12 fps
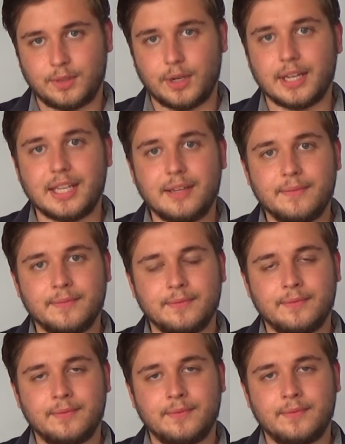Ready?
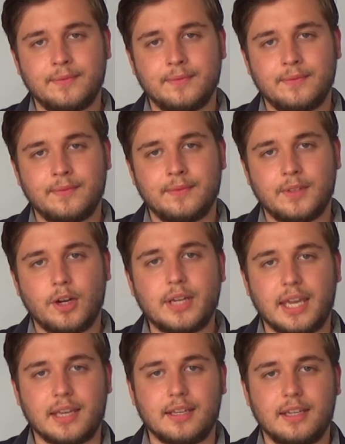
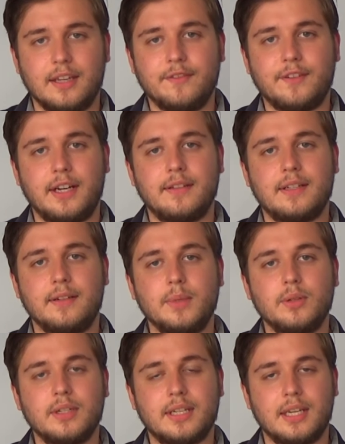Okay, if I
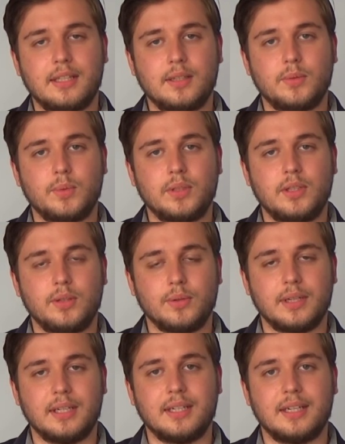communicated with you
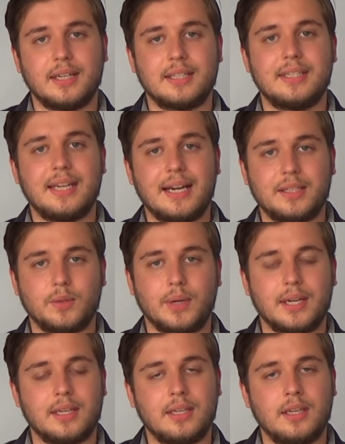in an exact
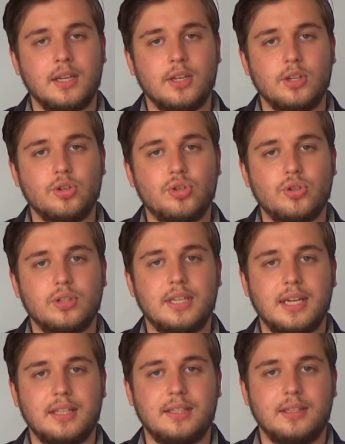way, you should
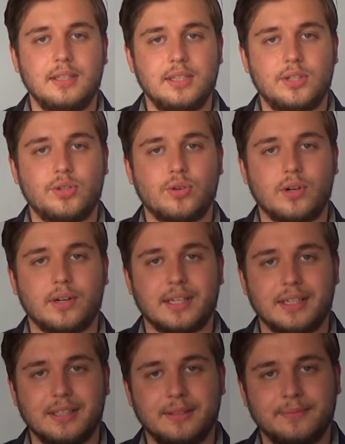get this
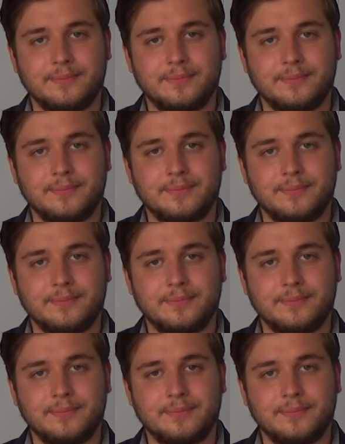drawing.